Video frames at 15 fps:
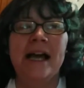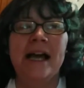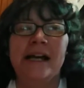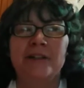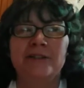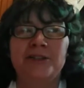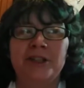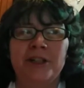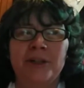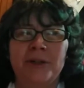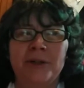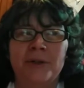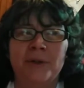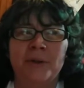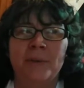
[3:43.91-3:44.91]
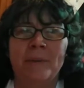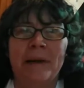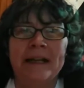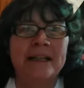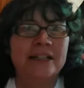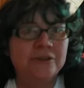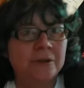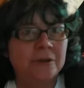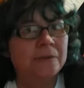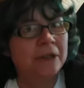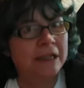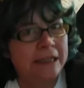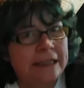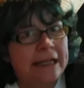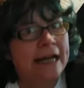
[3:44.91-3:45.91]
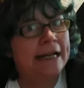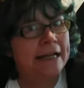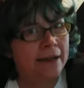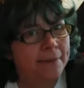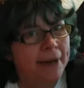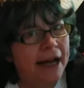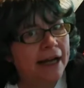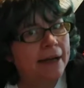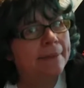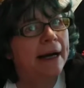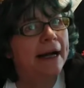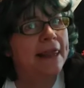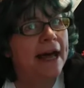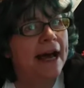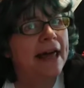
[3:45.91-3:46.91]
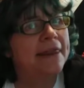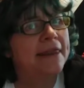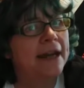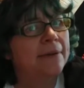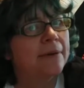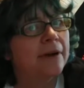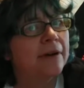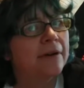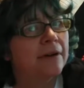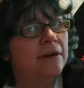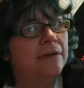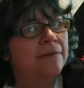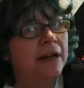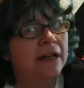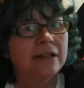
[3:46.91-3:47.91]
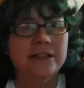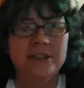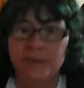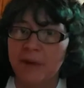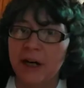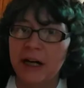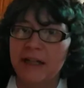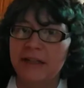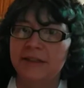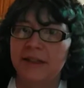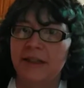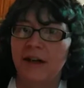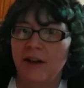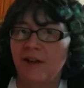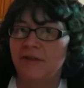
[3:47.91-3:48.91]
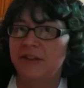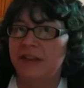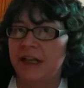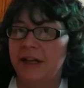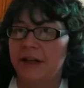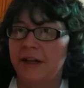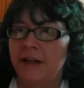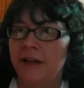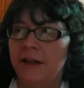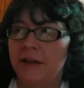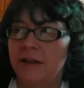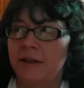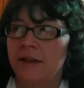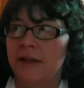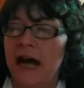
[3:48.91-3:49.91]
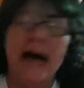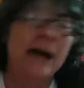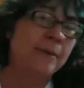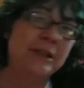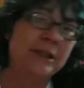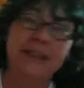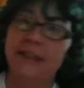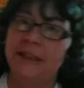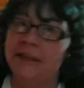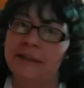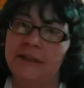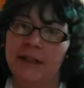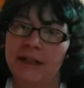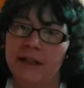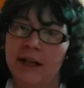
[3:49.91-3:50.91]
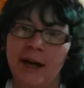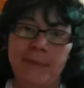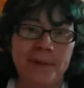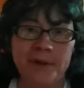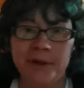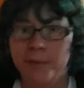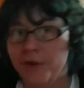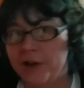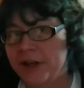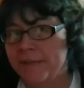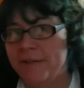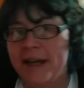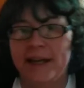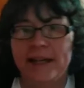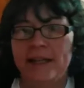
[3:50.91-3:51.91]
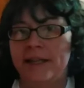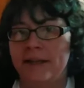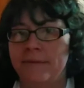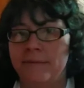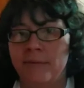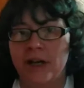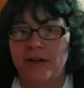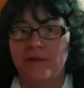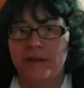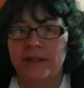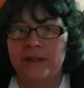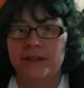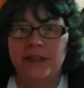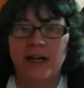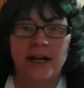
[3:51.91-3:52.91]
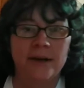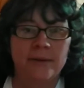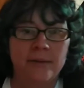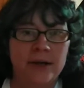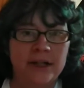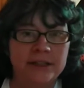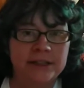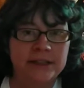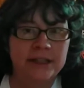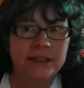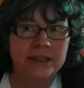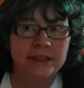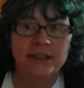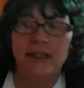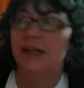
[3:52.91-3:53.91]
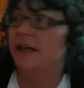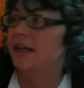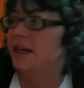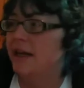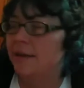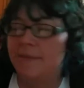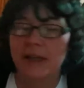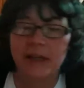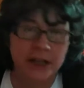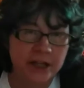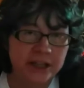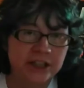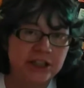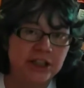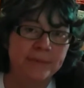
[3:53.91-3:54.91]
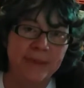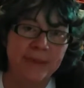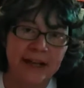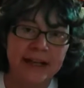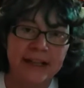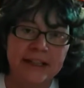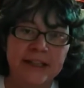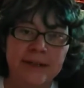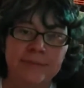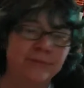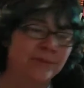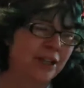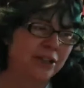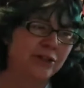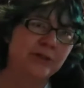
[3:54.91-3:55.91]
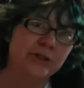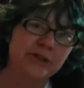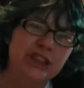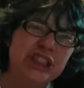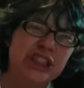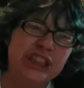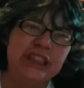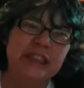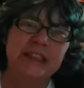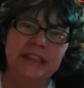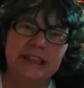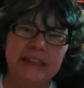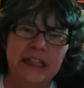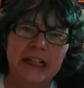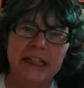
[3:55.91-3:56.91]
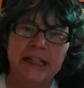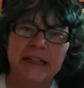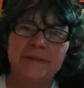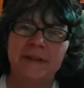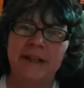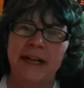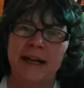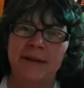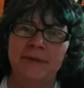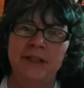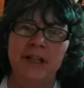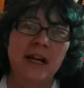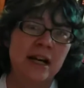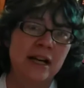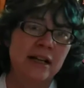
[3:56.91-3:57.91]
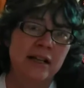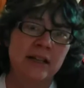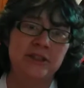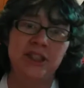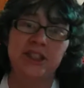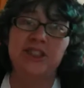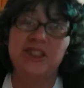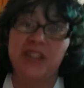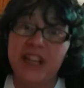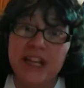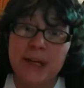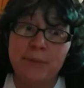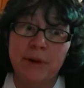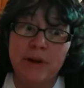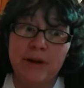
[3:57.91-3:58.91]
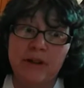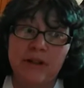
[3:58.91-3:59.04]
And so my kids were really taken aback by that. They were fairly surprised that all of a sudden I wasn't up in the morning making them breakfast. I wasn't getting up at lunch and making them like grilled cheese and stuff. And I would just sleep